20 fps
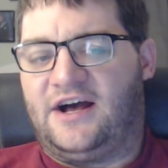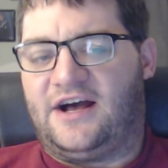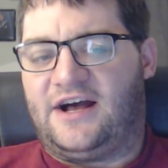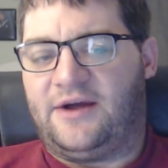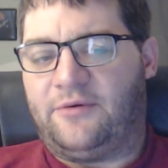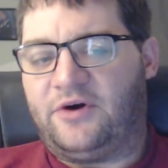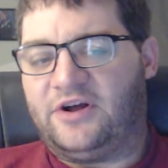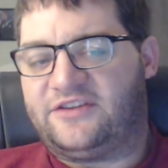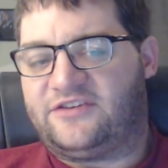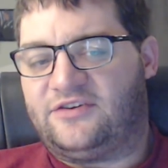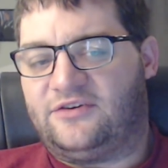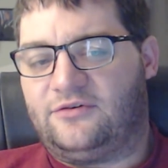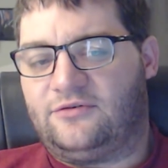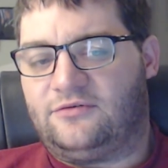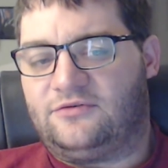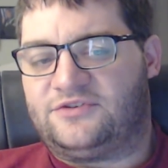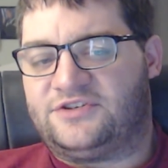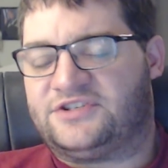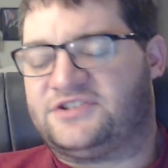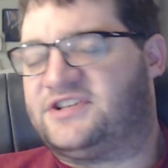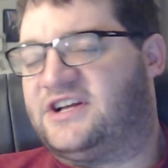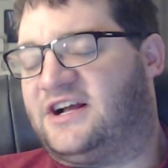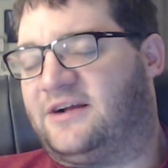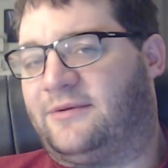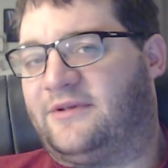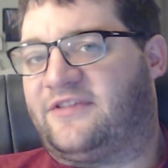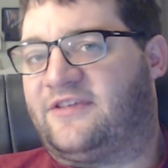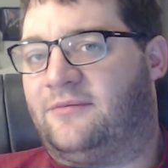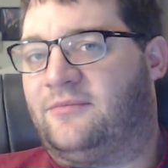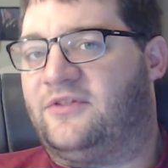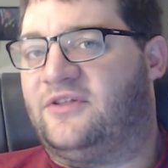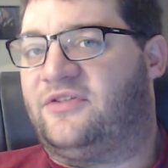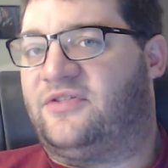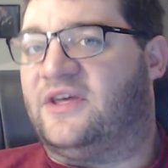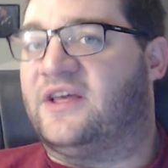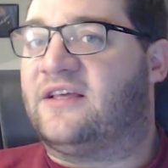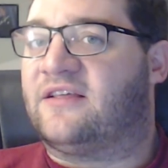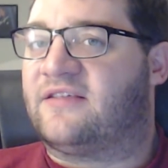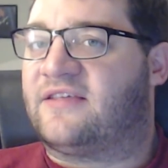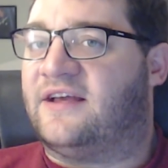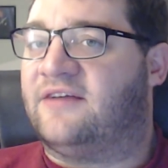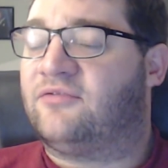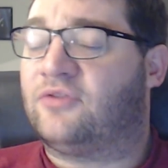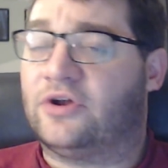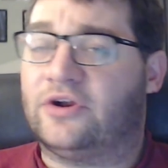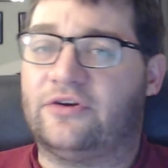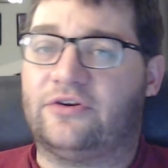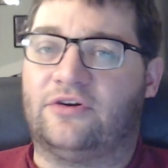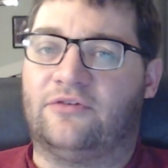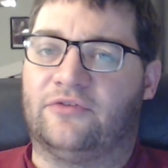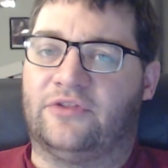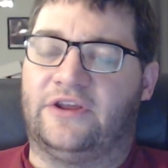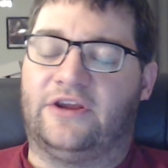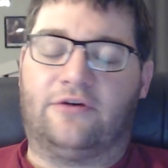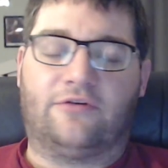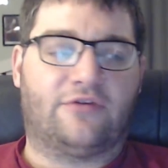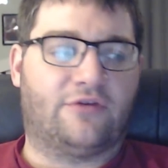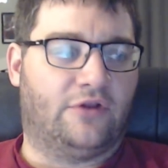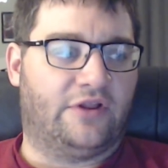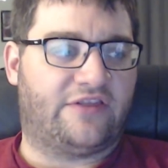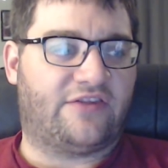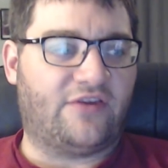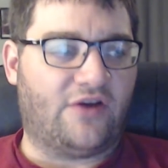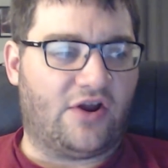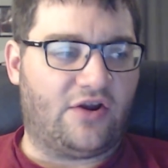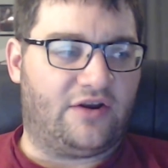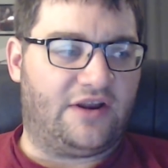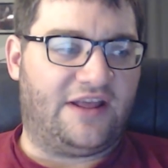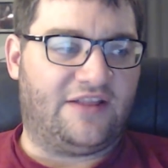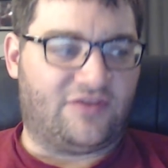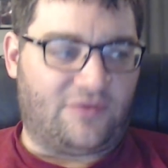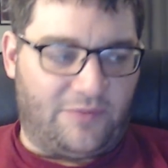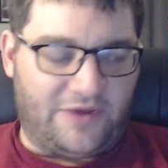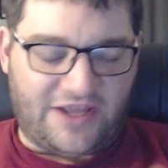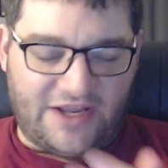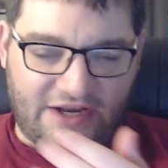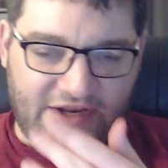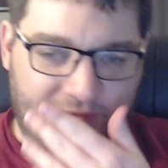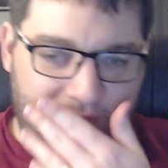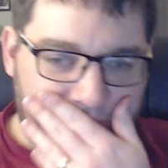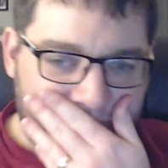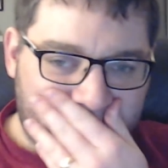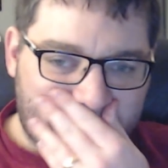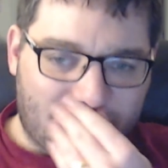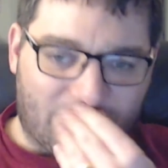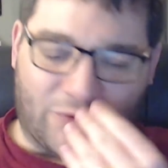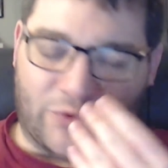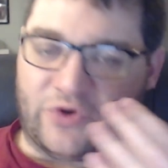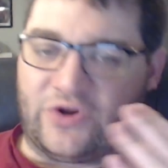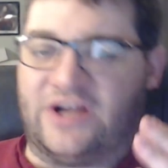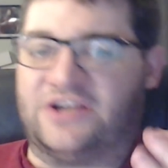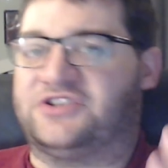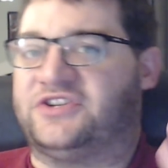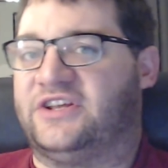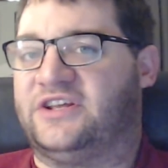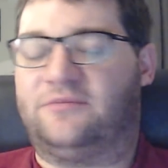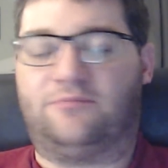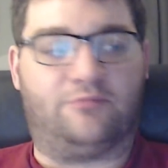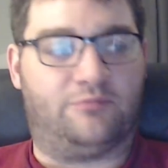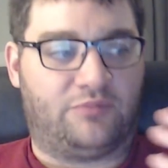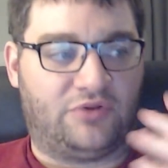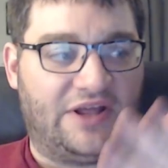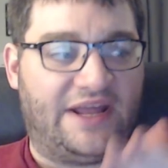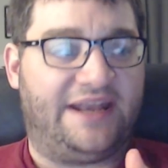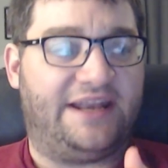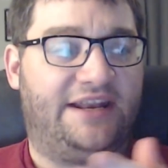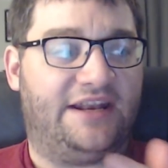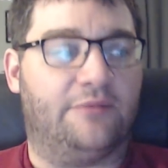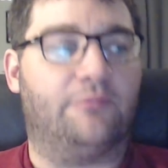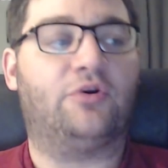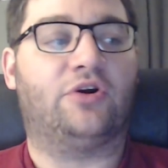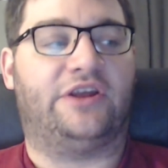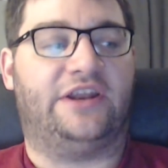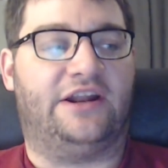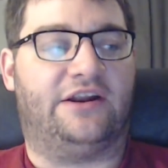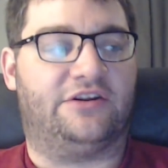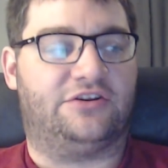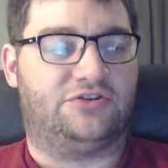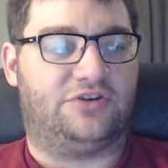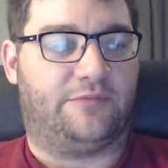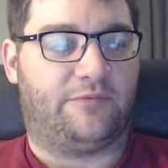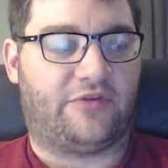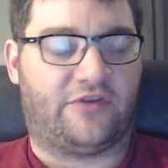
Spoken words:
I want to just talk about some of the things I've learned over the years. So let's start at the beginning when you're actually planning and booking out a trip.